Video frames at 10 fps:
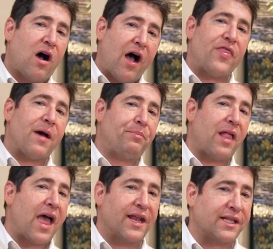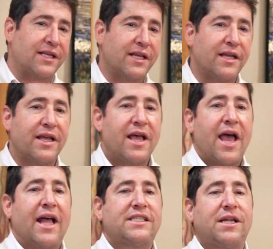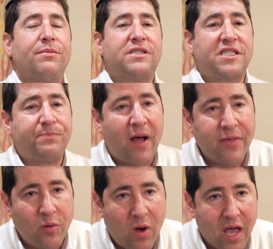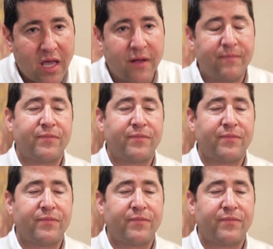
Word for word: on that planet, and someone says, by the way,